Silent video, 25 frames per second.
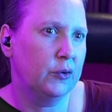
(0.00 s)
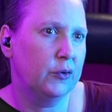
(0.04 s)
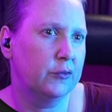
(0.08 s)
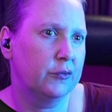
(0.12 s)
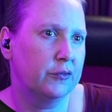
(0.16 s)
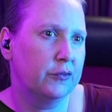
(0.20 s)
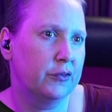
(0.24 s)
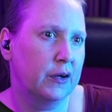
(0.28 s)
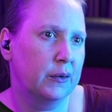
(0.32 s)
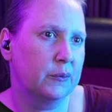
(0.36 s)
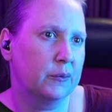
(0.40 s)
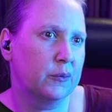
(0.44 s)

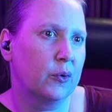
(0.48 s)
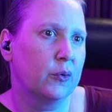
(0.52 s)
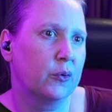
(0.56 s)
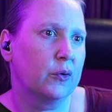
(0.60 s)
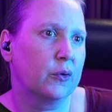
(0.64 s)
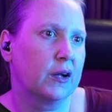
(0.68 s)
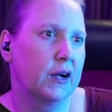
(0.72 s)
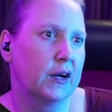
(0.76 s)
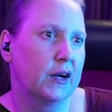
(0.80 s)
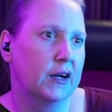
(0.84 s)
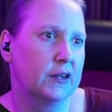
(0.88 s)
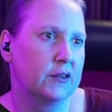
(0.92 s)
found all
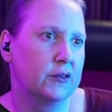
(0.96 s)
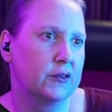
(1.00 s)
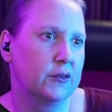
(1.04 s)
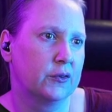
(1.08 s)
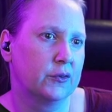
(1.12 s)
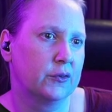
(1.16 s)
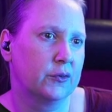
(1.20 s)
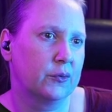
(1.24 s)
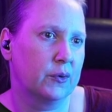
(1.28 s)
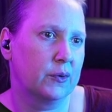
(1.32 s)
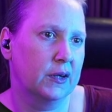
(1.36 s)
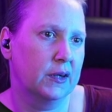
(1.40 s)

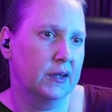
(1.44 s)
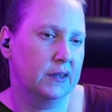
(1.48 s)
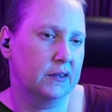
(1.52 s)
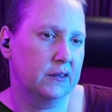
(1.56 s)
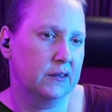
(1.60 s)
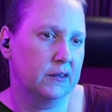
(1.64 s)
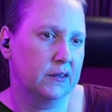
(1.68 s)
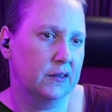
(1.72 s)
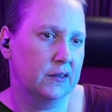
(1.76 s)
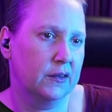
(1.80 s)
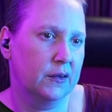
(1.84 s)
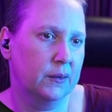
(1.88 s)
characters, right?
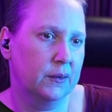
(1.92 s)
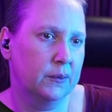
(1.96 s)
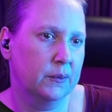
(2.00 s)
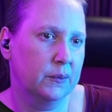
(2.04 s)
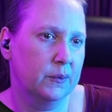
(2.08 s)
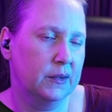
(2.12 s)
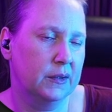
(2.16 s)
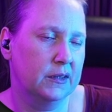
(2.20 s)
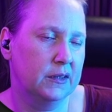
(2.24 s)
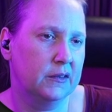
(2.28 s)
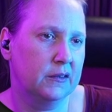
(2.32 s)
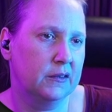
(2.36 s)
So
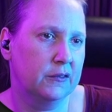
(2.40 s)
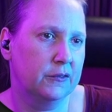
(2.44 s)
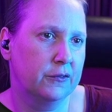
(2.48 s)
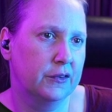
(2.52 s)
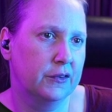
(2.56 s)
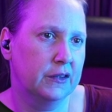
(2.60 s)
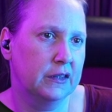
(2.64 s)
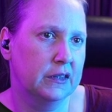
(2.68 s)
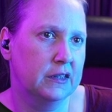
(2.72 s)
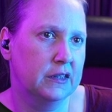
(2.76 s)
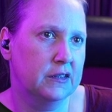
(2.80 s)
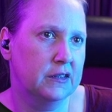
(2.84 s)
it's
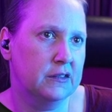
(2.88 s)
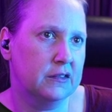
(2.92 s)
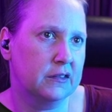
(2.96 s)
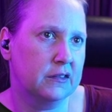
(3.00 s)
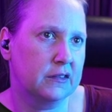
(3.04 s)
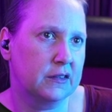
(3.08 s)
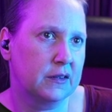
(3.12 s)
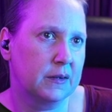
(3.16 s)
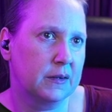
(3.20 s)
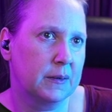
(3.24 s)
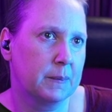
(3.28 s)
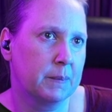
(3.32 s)

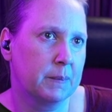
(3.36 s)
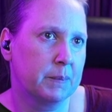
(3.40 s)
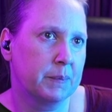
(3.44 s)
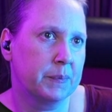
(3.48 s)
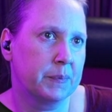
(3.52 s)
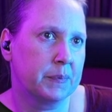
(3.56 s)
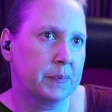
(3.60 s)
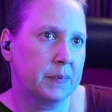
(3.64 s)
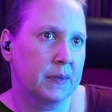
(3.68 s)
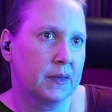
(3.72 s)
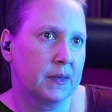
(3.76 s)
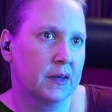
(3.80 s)
finished
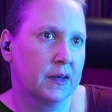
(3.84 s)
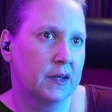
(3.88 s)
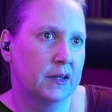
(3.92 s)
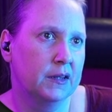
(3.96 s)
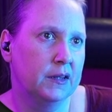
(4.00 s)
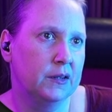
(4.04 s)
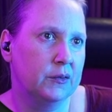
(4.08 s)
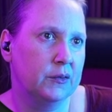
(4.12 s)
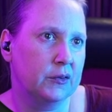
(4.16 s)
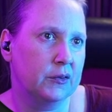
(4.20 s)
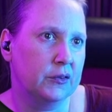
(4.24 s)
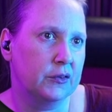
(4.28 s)

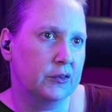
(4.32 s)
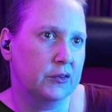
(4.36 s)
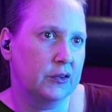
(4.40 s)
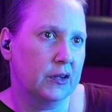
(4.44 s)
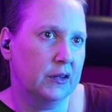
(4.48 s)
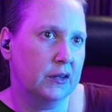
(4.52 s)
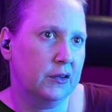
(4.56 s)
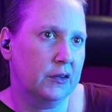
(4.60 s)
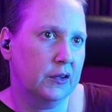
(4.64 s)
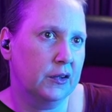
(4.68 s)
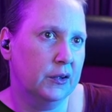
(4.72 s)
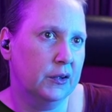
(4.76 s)
using
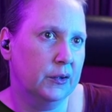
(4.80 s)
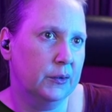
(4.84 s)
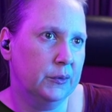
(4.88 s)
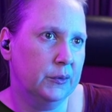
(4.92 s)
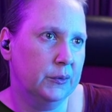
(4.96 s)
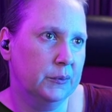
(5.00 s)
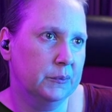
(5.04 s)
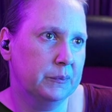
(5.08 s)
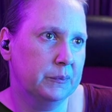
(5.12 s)
shellcode.